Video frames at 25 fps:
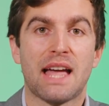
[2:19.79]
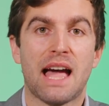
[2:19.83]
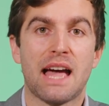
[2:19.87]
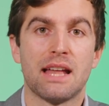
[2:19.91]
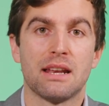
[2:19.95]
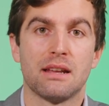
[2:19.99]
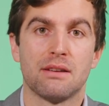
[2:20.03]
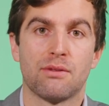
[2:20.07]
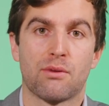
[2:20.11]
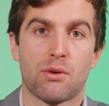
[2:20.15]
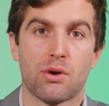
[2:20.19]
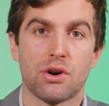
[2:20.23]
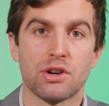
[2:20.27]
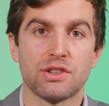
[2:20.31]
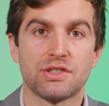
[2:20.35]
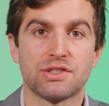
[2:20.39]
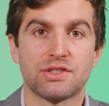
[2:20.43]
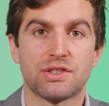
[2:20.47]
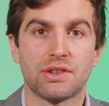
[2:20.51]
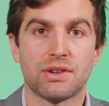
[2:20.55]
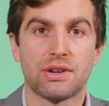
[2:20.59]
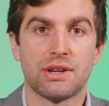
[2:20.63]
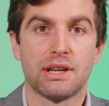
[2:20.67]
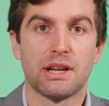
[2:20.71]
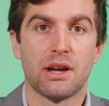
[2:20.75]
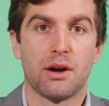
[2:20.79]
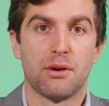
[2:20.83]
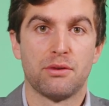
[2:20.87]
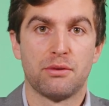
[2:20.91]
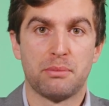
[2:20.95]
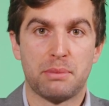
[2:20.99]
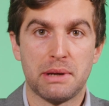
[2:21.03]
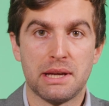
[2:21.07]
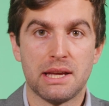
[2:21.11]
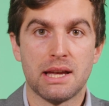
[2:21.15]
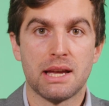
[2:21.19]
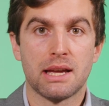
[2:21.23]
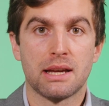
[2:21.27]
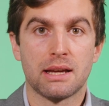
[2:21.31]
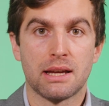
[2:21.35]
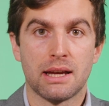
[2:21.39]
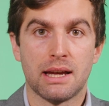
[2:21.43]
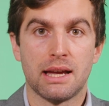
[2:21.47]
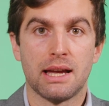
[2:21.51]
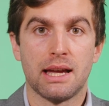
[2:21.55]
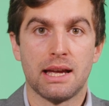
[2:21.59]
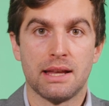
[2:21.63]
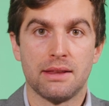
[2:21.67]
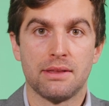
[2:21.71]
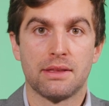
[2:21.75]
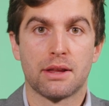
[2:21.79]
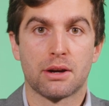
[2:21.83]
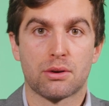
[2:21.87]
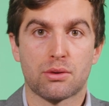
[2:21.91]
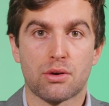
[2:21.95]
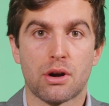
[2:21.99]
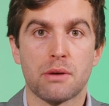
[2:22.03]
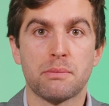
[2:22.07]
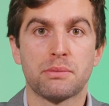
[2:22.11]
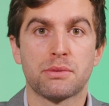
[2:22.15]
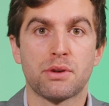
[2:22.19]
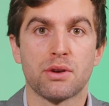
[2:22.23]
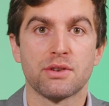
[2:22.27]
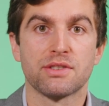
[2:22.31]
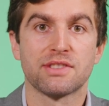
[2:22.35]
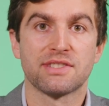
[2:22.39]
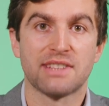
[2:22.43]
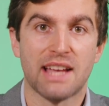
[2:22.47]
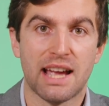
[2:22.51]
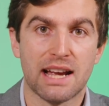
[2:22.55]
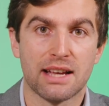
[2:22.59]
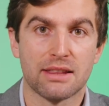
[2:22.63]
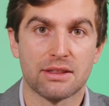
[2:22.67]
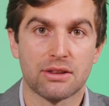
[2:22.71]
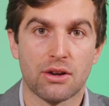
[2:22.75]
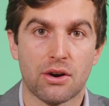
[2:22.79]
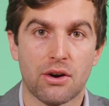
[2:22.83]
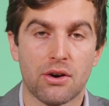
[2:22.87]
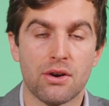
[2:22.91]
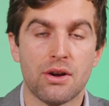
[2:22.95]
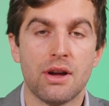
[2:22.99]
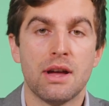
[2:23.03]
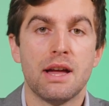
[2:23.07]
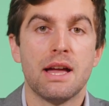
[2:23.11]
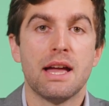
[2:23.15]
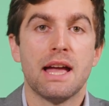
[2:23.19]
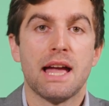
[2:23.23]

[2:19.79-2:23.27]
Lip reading: anniversary of being in the crypto sector,